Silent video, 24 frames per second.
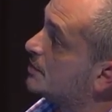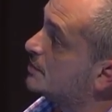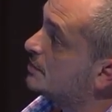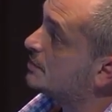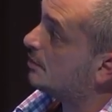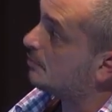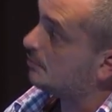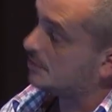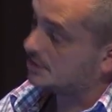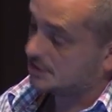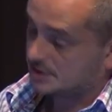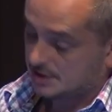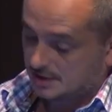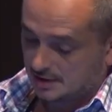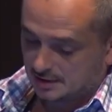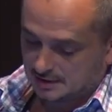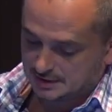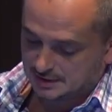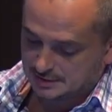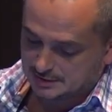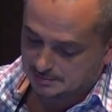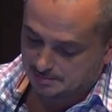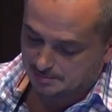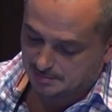which are
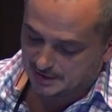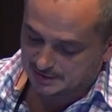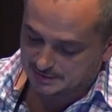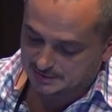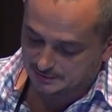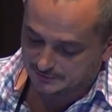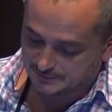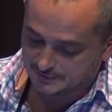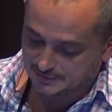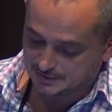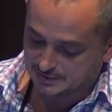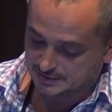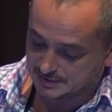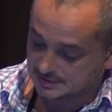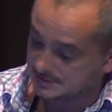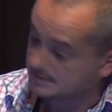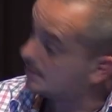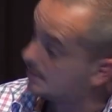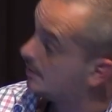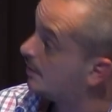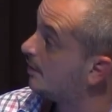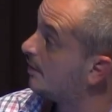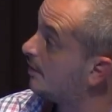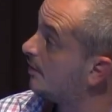in the part of this
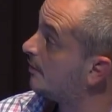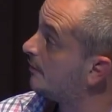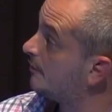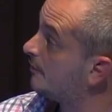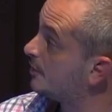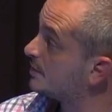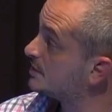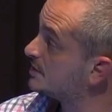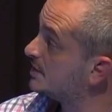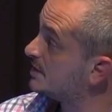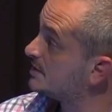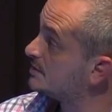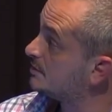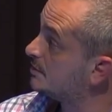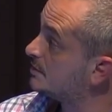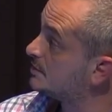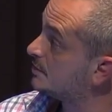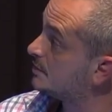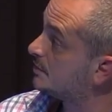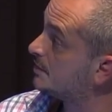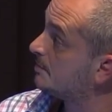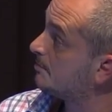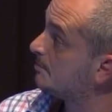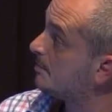forced GRS
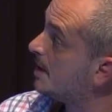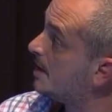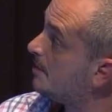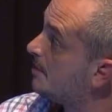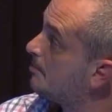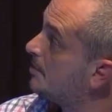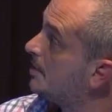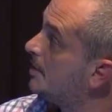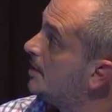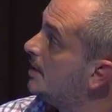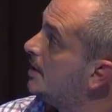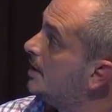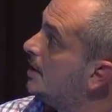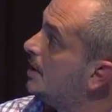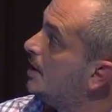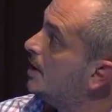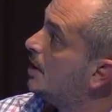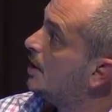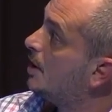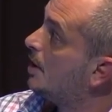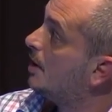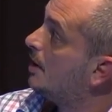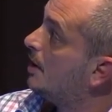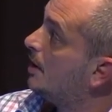clustering map.
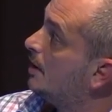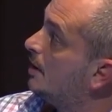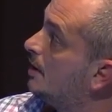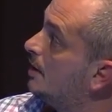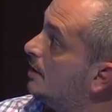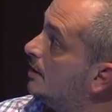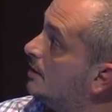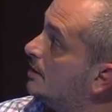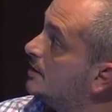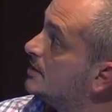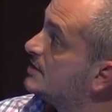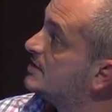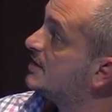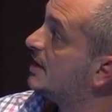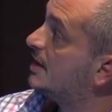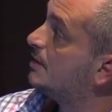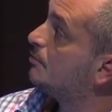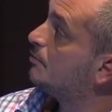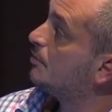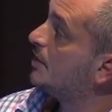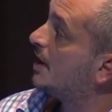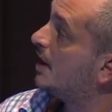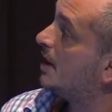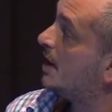Then
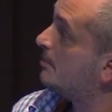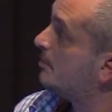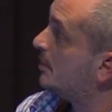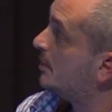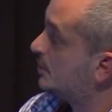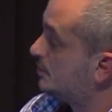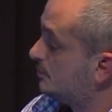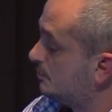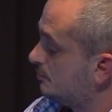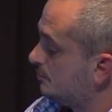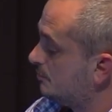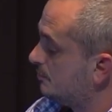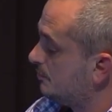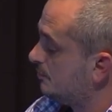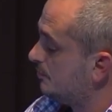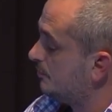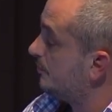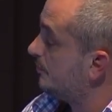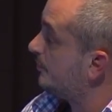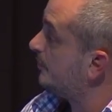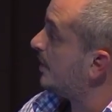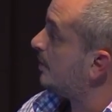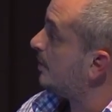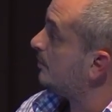we are able to
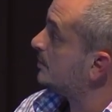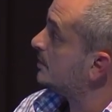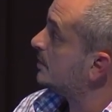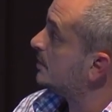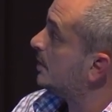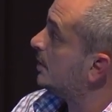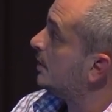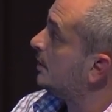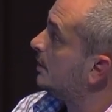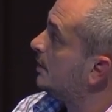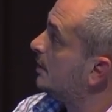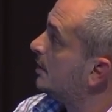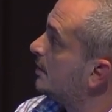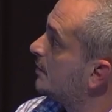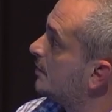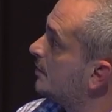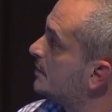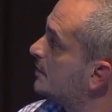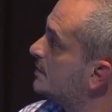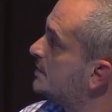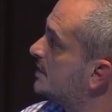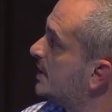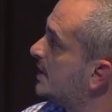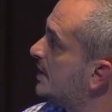find another
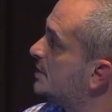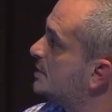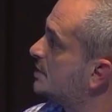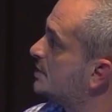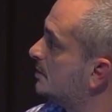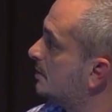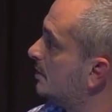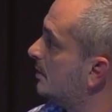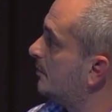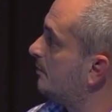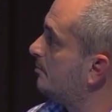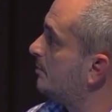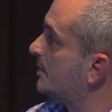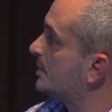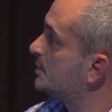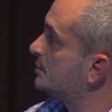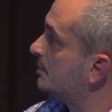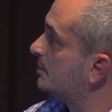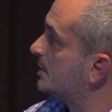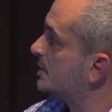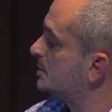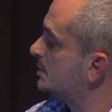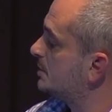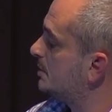stage of
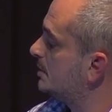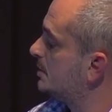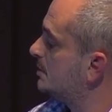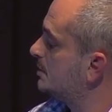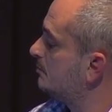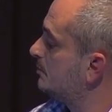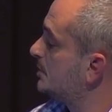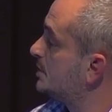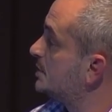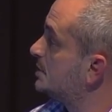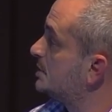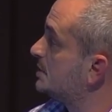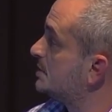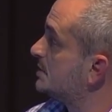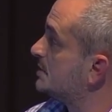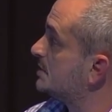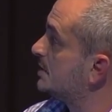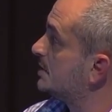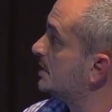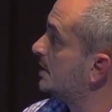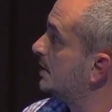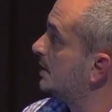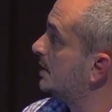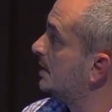maturation, which is
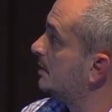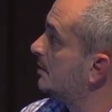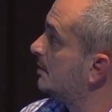here,